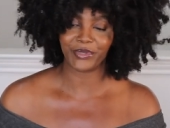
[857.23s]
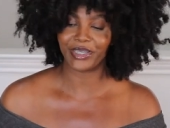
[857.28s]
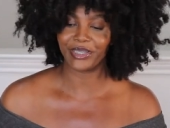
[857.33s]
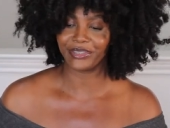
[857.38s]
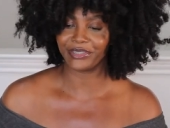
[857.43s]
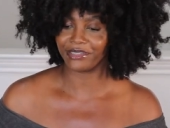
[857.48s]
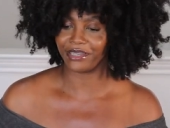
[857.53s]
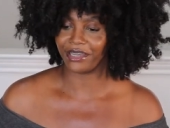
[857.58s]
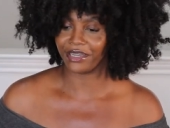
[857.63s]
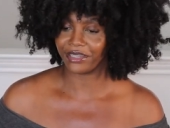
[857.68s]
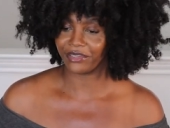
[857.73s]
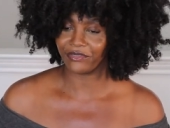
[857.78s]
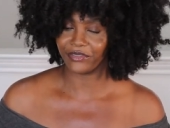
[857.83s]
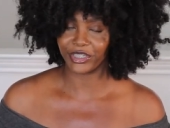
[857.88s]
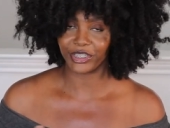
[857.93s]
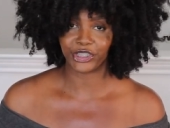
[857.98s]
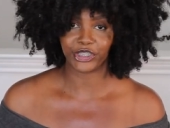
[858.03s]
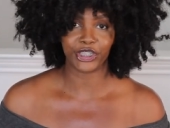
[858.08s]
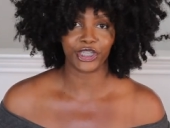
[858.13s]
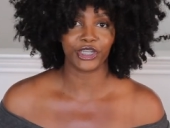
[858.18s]
We're gonna talk
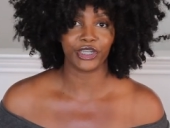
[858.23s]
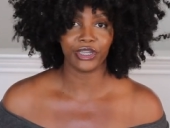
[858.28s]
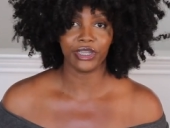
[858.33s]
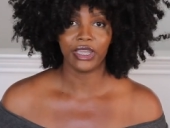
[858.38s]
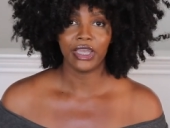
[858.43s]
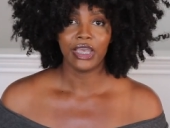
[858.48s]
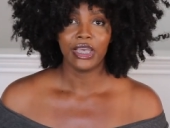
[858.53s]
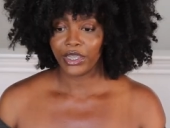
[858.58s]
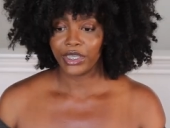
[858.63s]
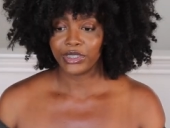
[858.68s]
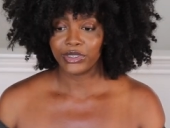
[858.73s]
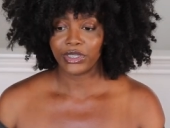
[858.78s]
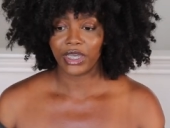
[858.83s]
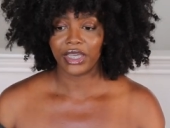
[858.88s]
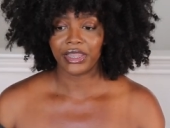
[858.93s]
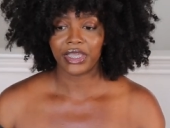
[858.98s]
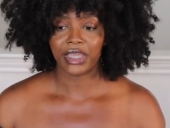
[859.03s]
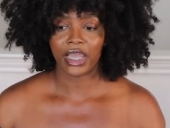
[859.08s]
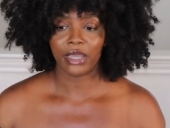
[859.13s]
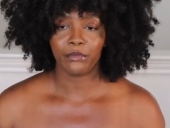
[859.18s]
for sure. All right, so
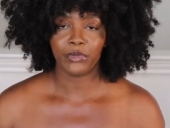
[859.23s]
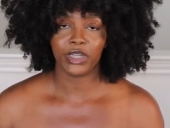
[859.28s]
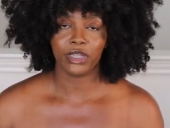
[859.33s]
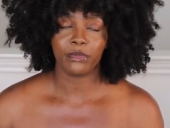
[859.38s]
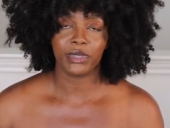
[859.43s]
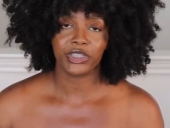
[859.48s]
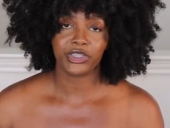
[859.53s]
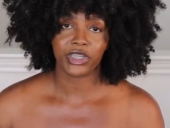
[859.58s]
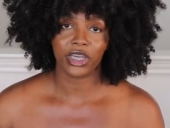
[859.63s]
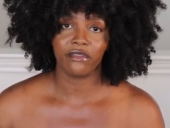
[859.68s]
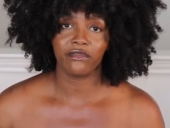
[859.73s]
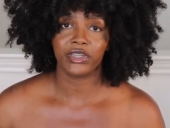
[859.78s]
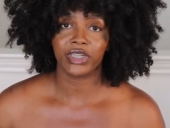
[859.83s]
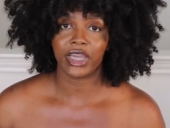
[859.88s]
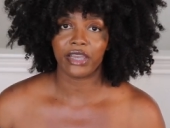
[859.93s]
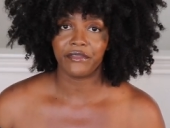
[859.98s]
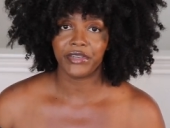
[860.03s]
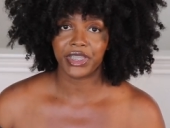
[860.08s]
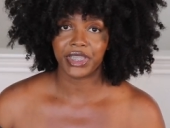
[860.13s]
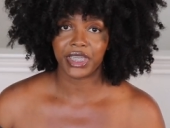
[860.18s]
I think I pretty much covered
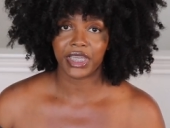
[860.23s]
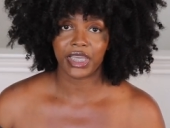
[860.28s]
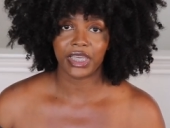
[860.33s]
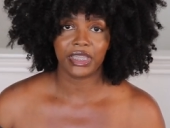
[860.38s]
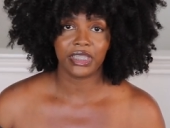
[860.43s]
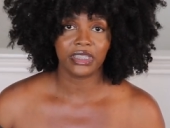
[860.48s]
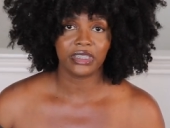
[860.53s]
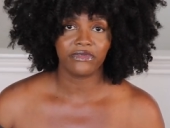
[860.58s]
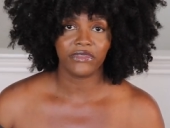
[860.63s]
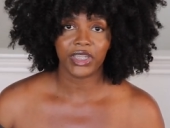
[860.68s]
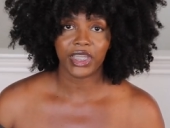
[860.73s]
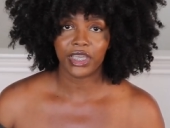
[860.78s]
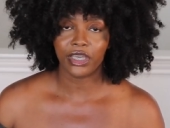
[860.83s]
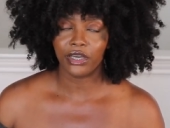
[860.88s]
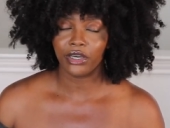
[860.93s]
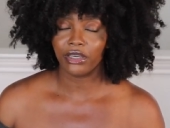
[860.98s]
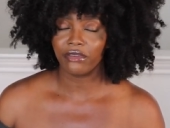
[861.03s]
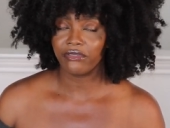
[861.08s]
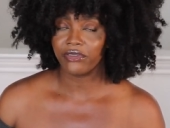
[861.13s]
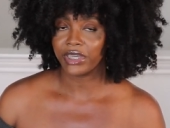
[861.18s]
everything in this
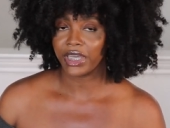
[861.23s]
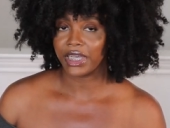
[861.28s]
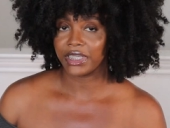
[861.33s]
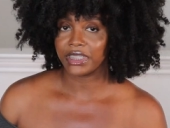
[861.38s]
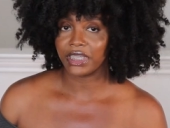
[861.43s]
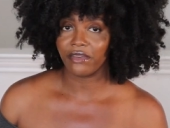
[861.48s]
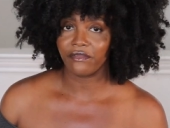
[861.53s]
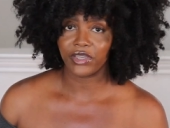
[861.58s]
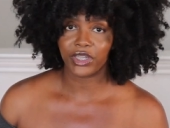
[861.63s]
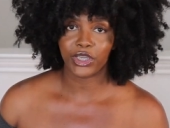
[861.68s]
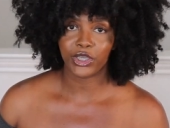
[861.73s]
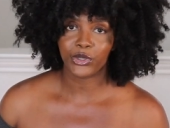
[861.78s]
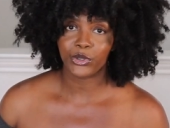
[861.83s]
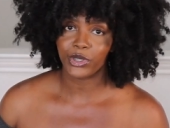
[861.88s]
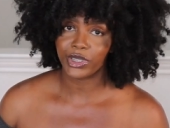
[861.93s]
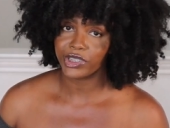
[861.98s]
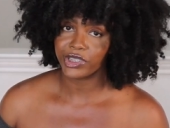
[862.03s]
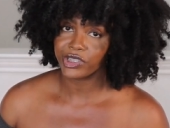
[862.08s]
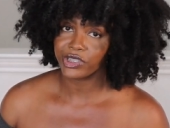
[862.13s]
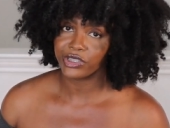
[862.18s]
video. If you guys have any
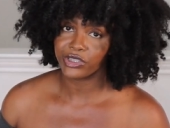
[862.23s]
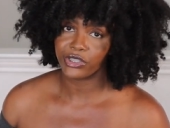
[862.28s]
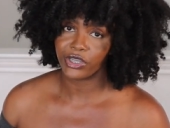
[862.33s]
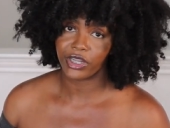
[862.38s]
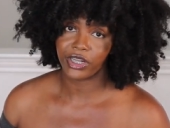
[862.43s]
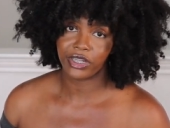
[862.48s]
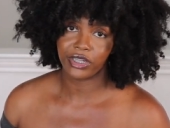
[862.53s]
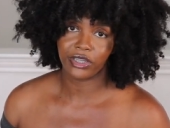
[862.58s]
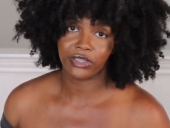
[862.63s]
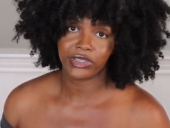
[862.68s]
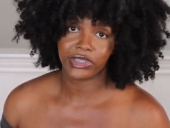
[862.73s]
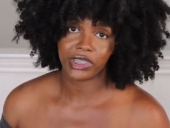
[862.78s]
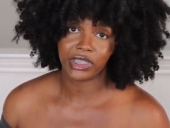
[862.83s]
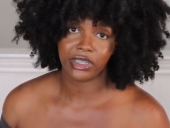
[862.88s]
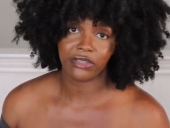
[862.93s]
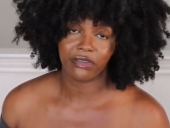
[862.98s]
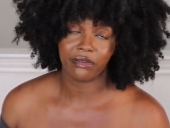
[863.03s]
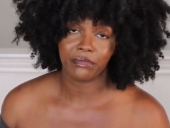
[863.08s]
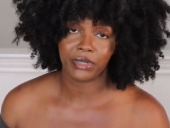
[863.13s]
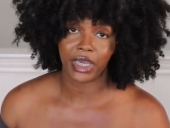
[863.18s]
questions, you already know to
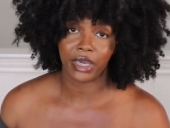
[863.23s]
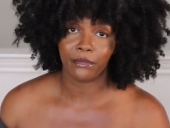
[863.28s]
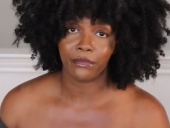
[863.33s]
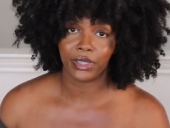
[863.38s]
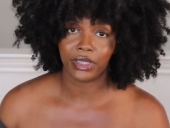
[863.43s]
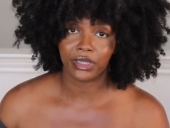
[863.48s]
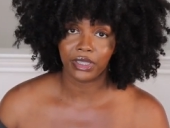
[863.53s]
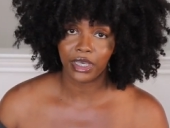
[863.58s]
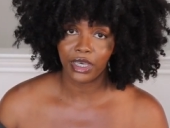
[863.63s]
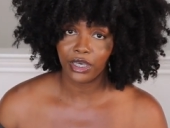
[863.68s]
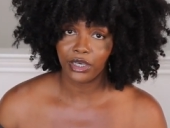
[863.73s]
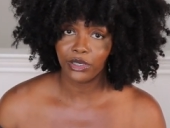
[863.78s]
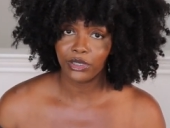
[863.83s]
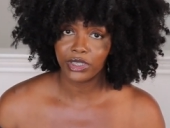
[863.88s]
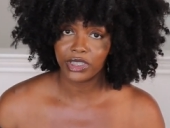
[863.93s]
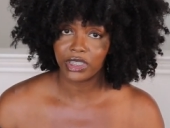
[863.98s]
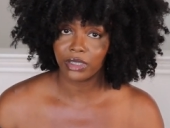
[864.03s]
leave them down below.